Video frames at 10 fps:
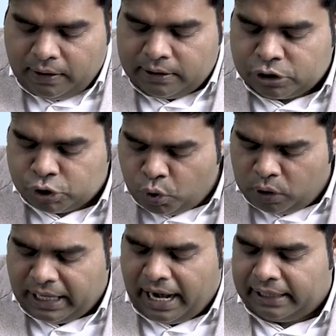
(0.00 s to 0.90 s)

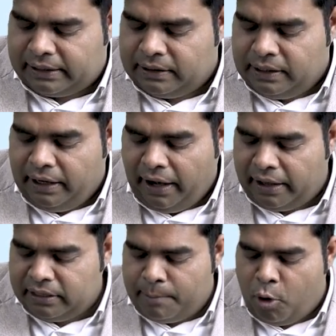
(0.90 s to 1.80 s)
so that
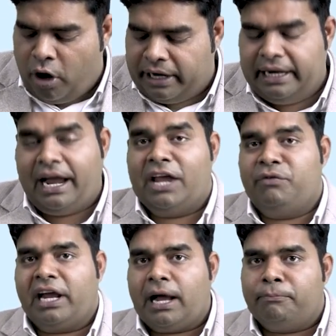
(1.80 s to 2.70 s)
in the morning I
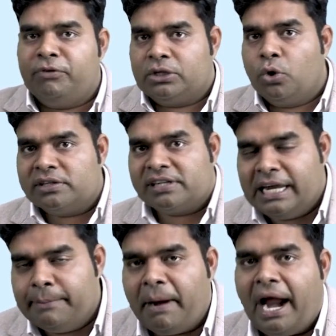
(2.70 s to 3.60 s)
wake up with good
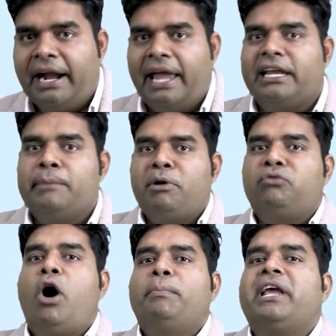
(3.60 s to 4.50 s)
sleep and I can
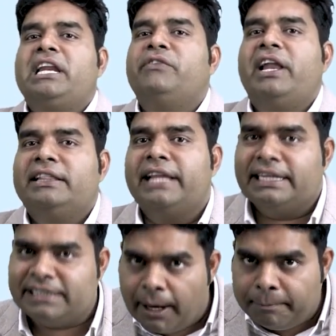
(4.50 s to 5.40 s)
perform really well in the
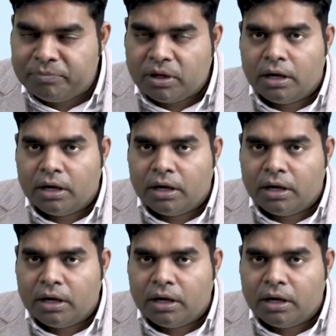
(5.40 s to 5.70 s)
exam.